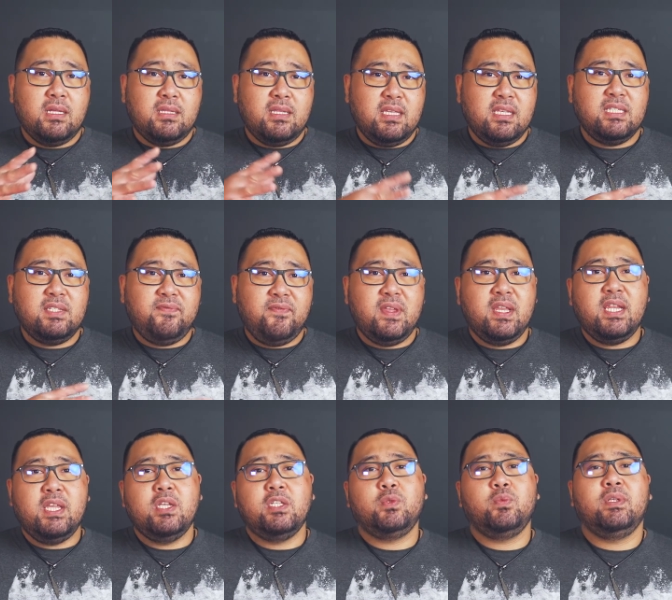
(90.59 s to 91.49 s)
these
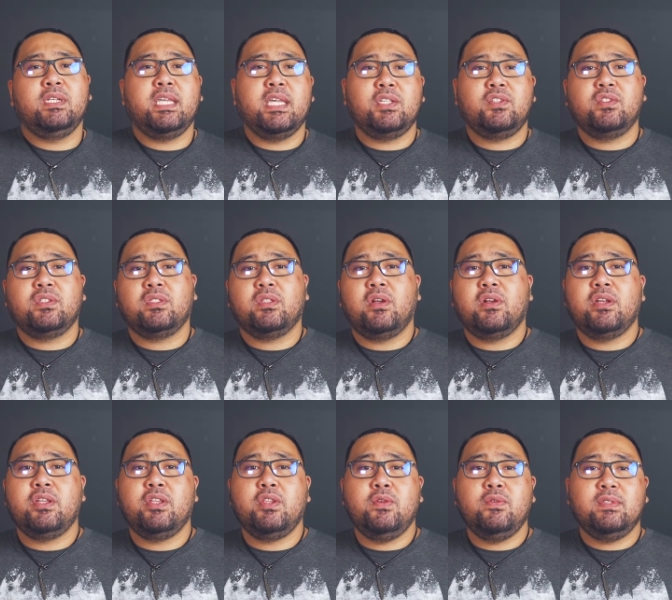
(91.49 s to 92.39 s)
videos will get you
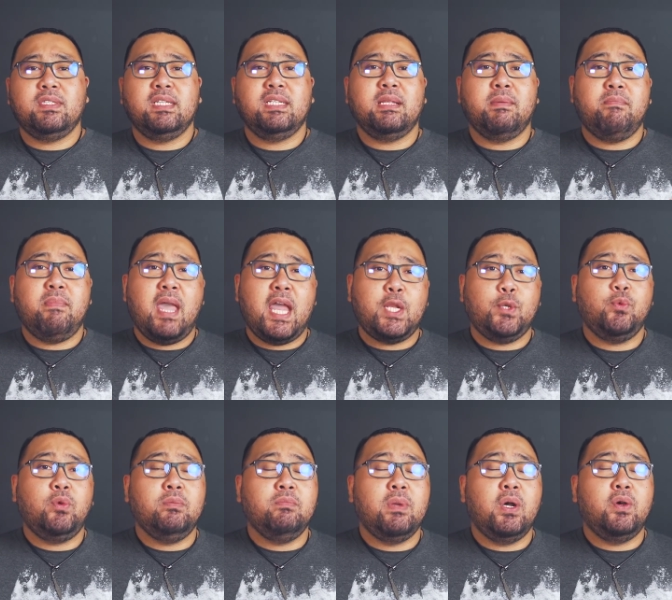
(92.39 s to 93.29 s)
started using the
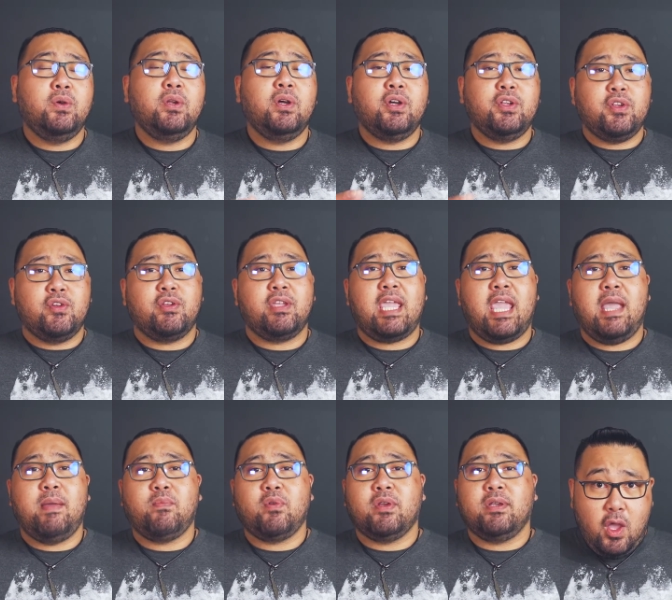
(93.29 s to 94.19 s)
manual mode on your
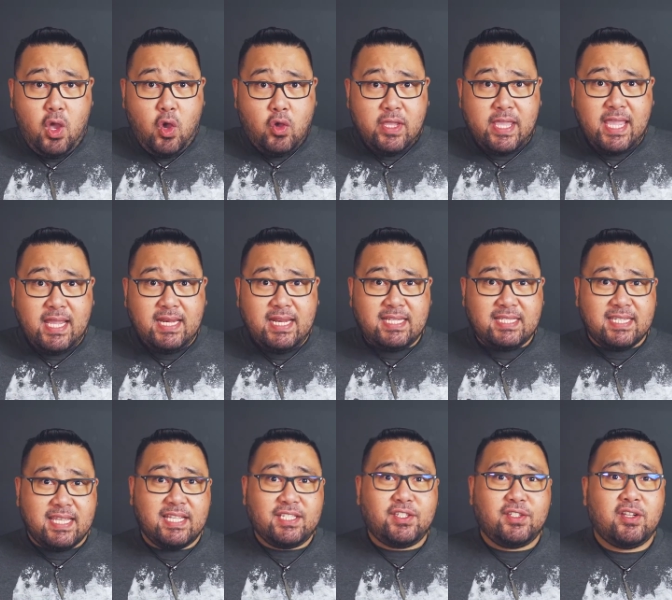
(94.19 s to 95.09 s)
camera. Okay, let's
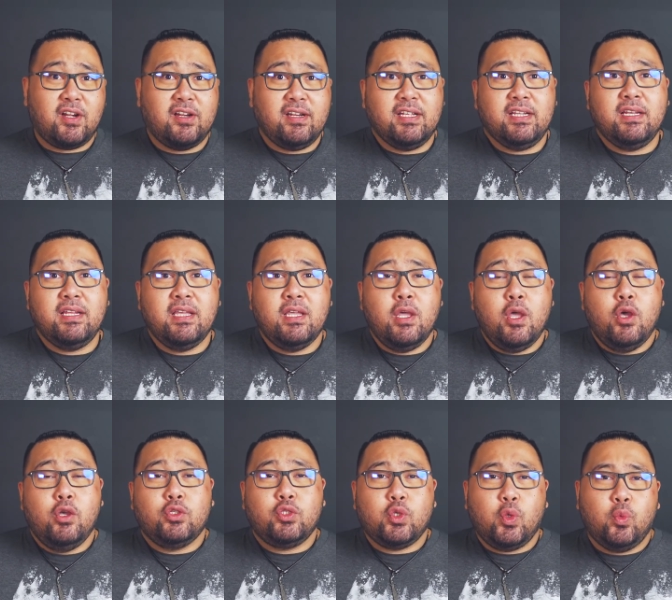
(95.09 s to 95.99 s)
get started.
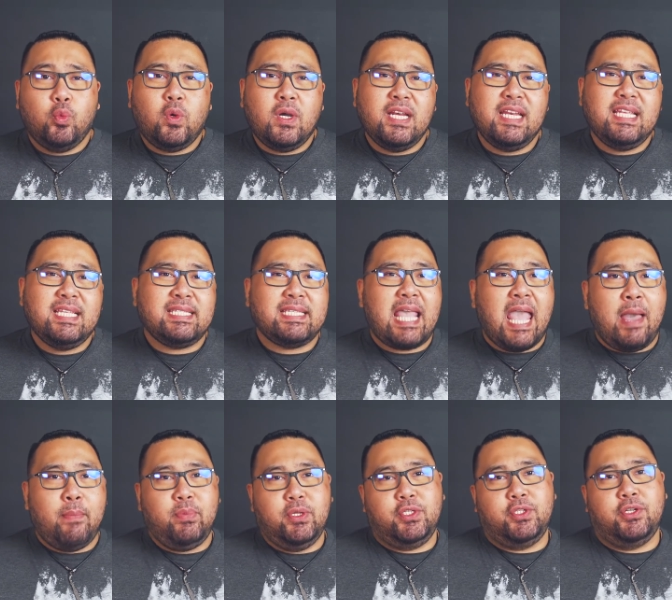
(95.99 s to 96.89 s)
So what is
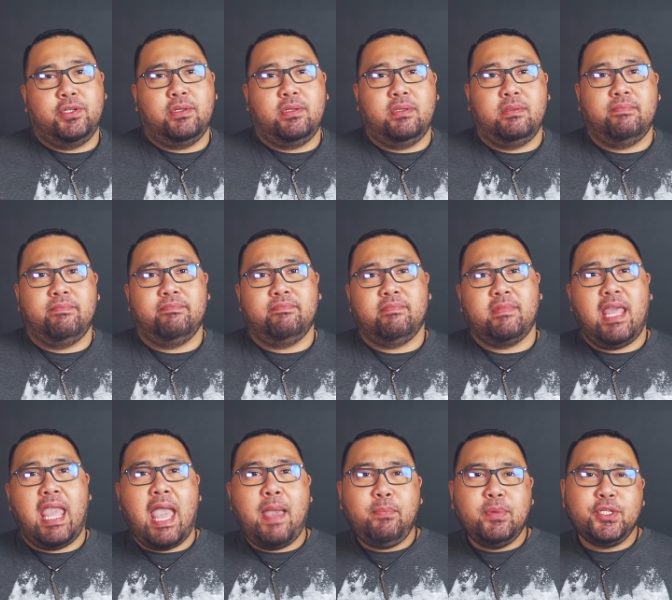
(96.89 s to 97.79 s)
Aperture?
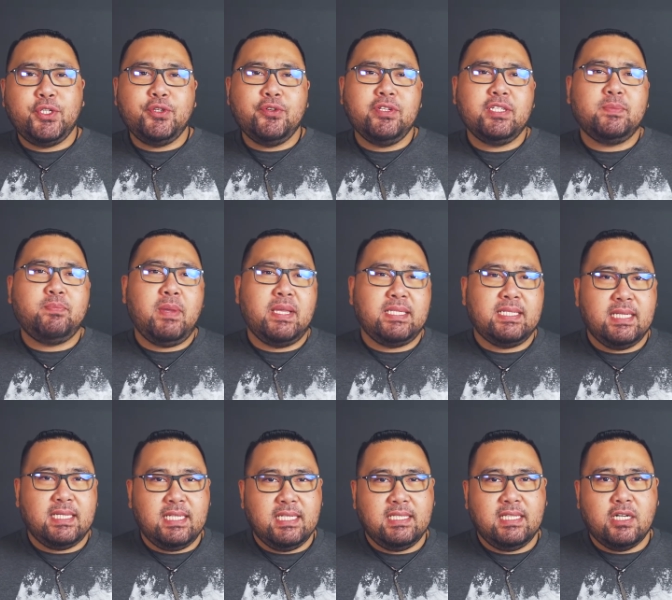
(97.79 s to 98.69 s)
Aperture is
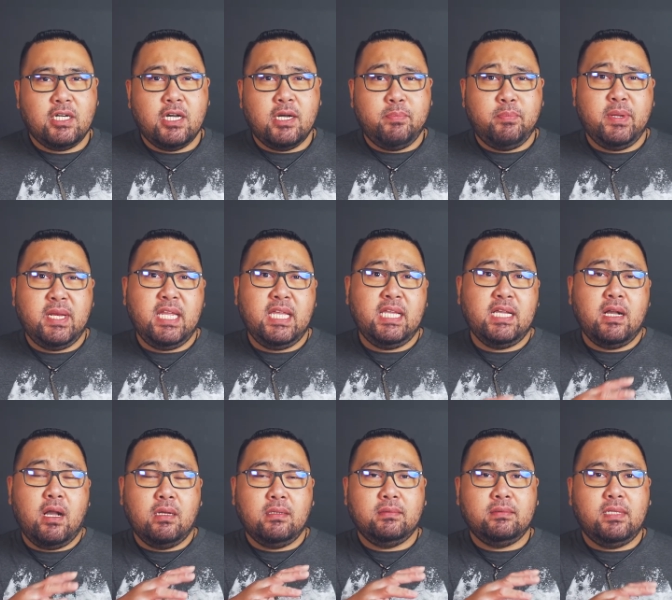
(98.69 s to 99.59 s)
basically the opening,
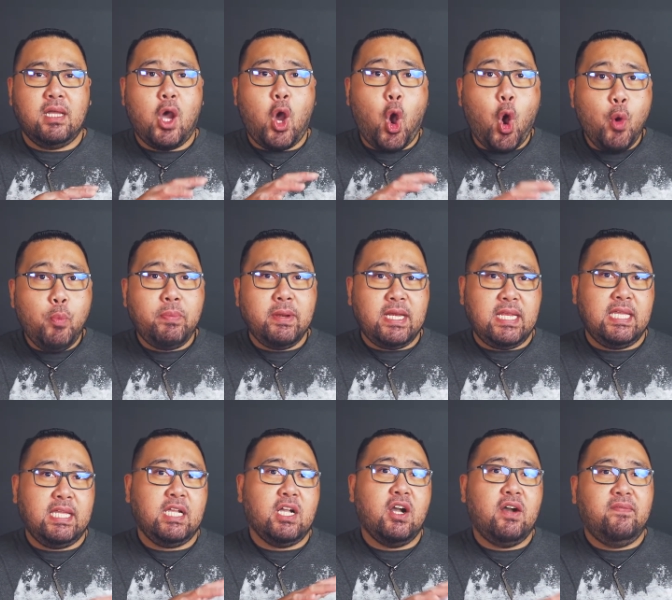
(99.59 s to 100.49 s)
the
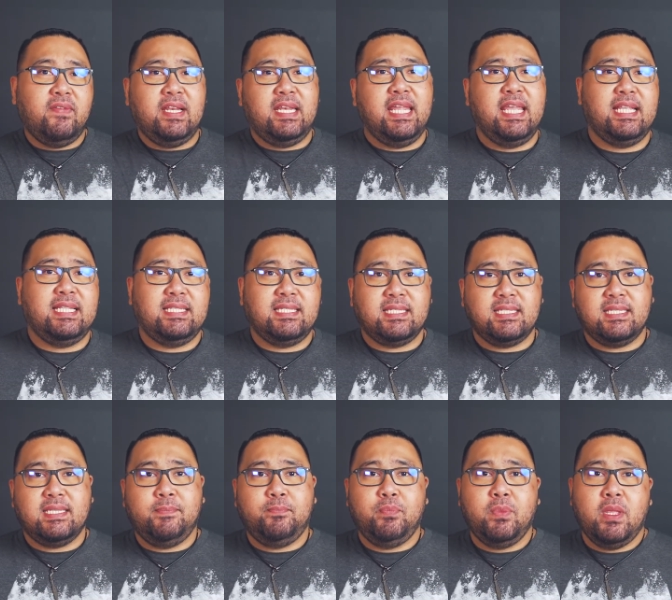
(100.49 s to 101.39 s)
opening of a
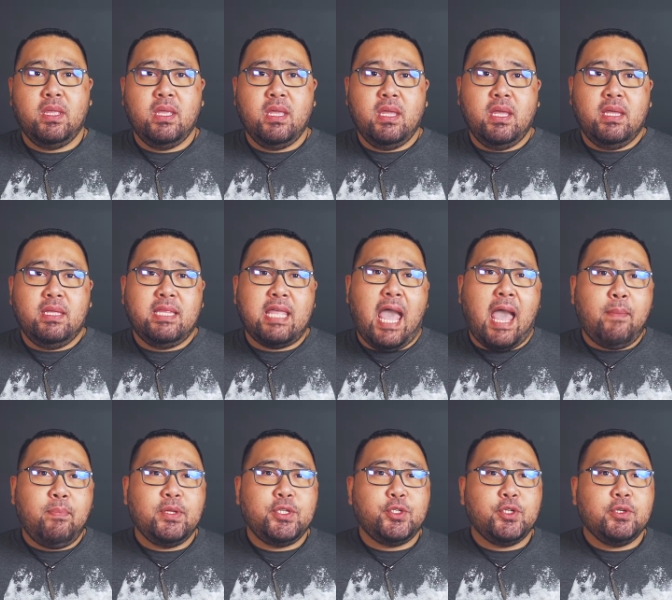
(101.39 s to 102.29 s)
lens. The
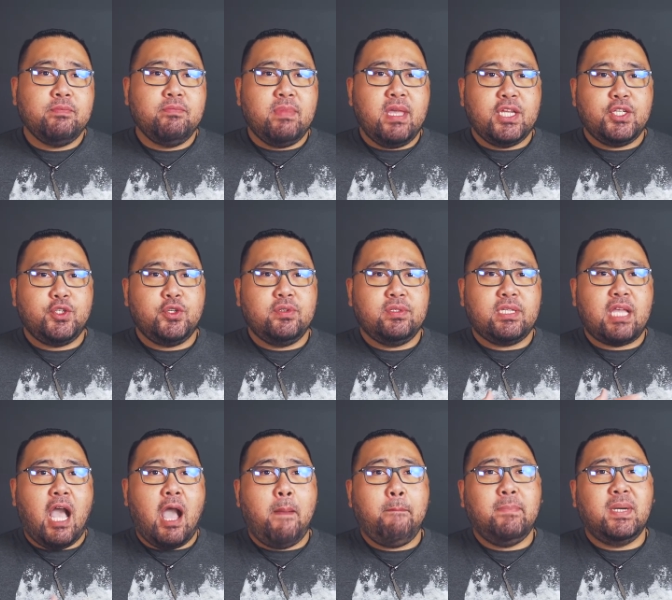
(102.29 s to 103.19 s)
aperture measures
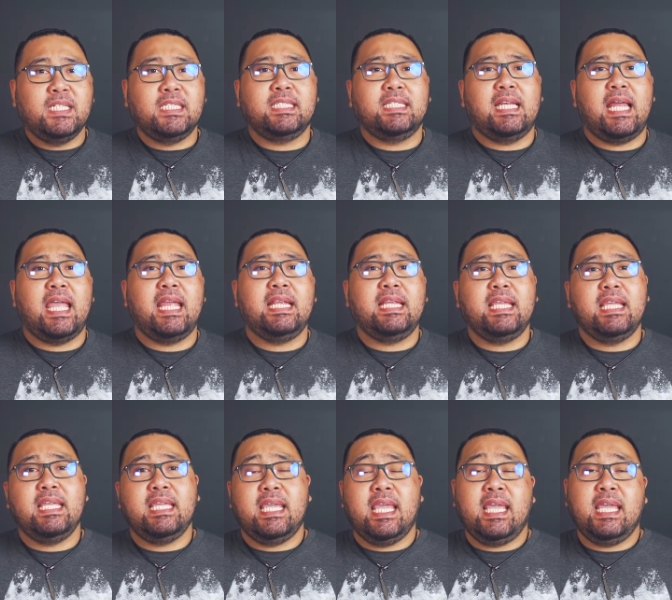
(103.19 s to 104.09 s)
how much light
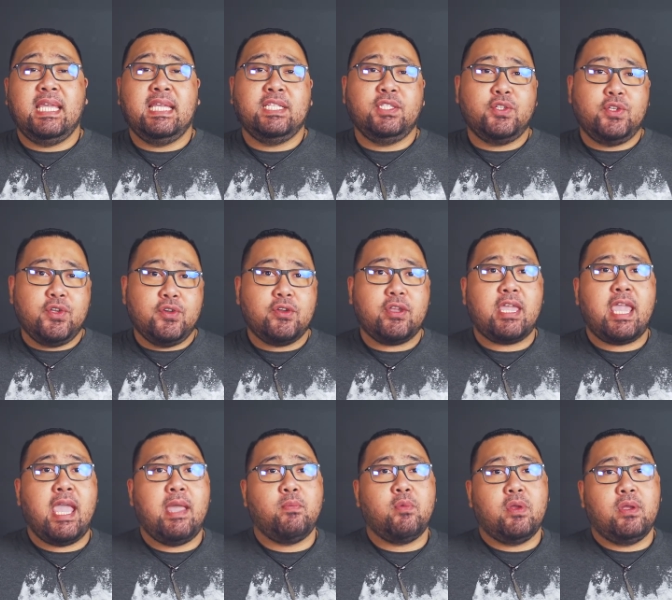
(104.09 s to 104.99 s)
can get into your
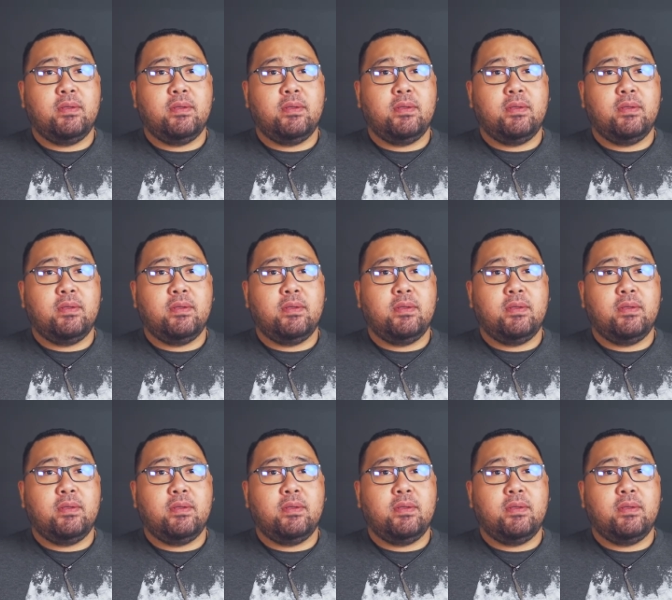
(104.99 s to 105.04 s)
camera.